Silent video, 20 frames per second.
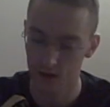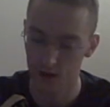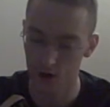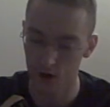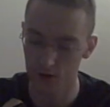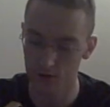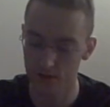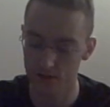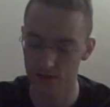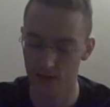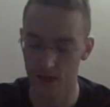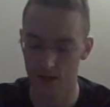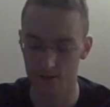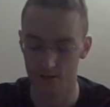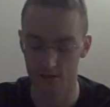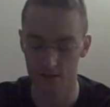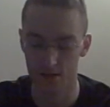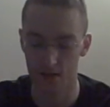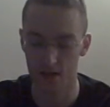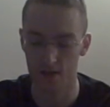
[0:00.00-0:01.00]
hard as
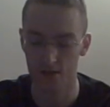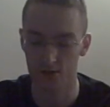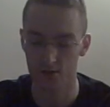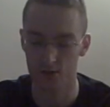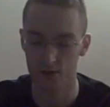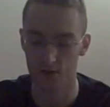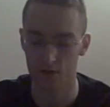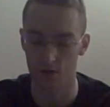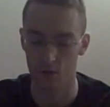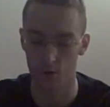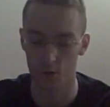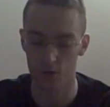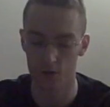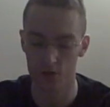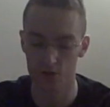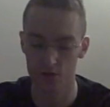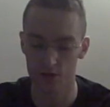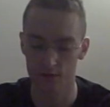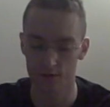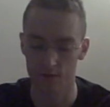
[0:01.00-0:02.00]
nails, it tells you the
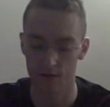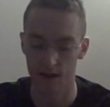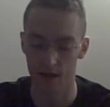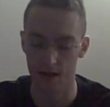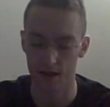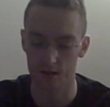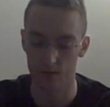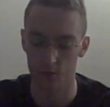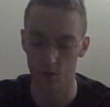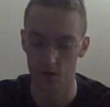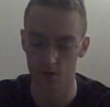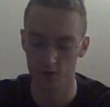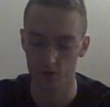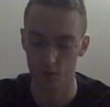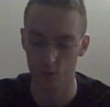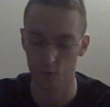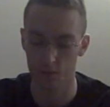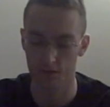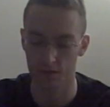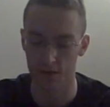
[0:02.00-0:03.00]
origin of and
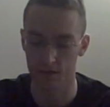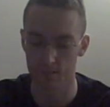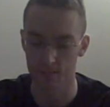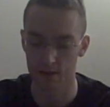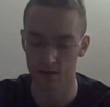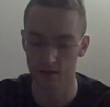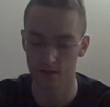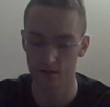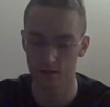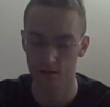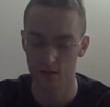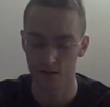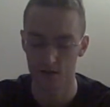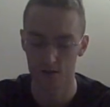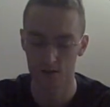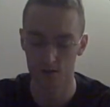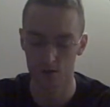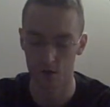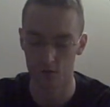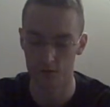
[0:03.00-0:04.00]
also what they mean.
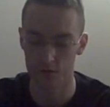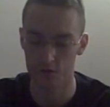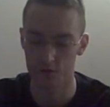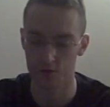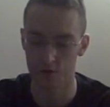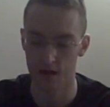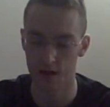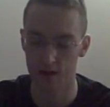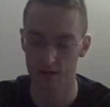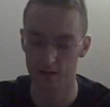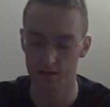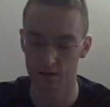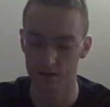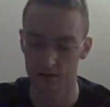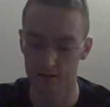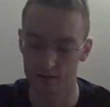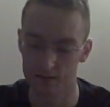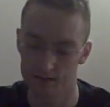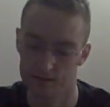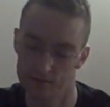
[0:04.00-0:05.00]
So if you're trying
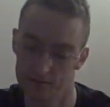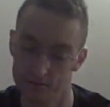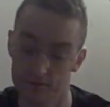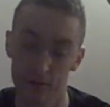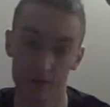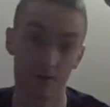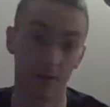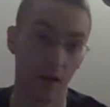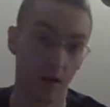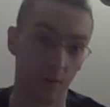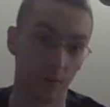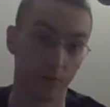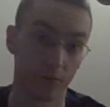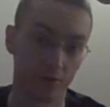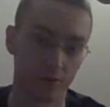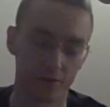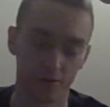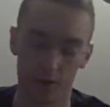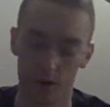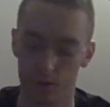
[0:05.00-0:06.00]
to figure out,
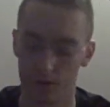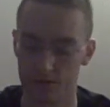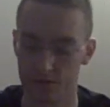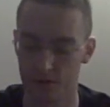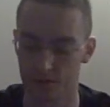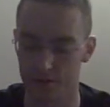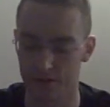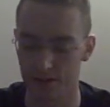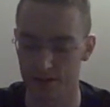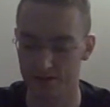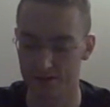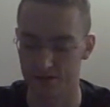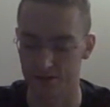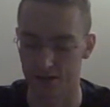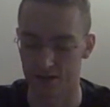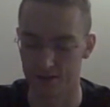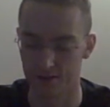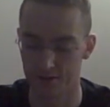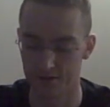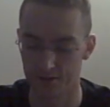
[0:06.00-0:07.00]
first of all, what somebody else
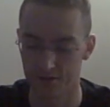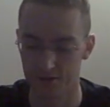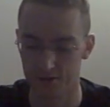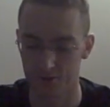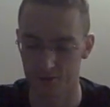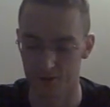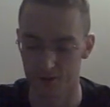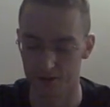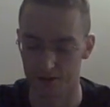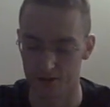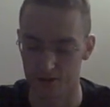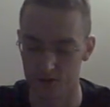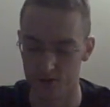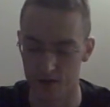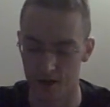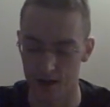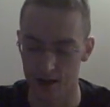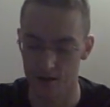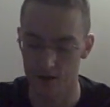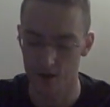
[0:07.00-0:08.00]
said through a
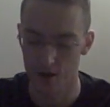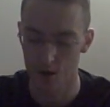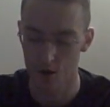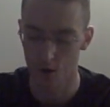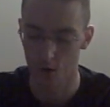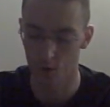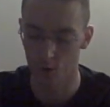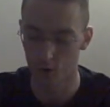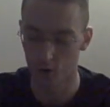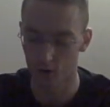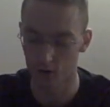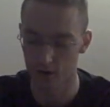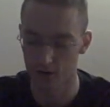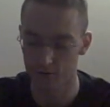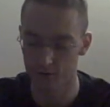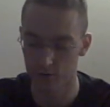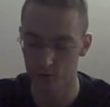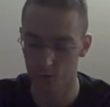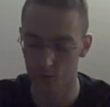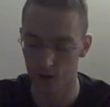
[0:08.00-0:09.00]
cliche, or
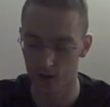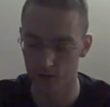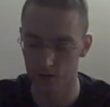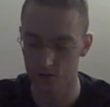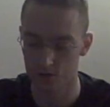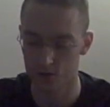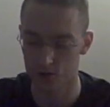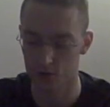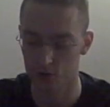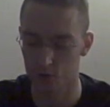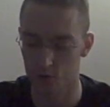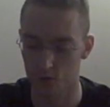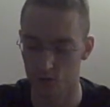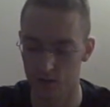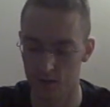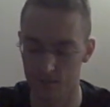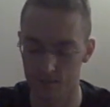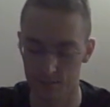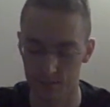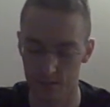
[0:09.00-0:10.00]
if you want
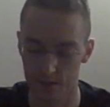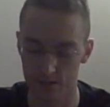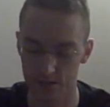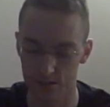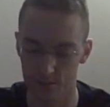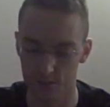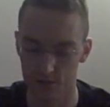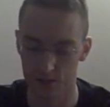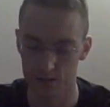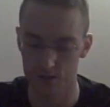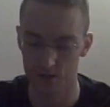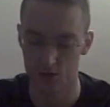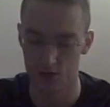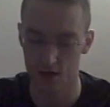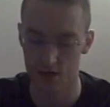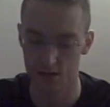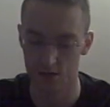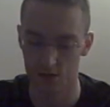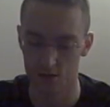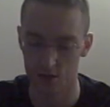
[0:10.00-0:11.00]
to implement some
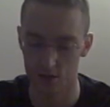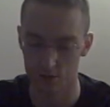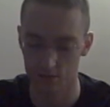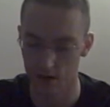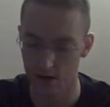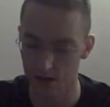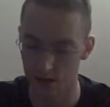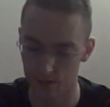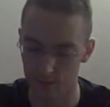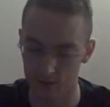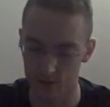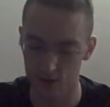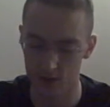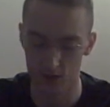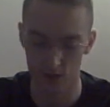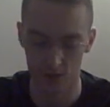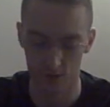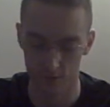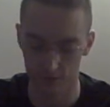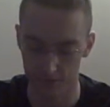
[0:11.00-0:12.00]
cliches in your writing, I mean,
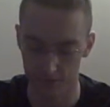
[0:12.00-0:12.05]
just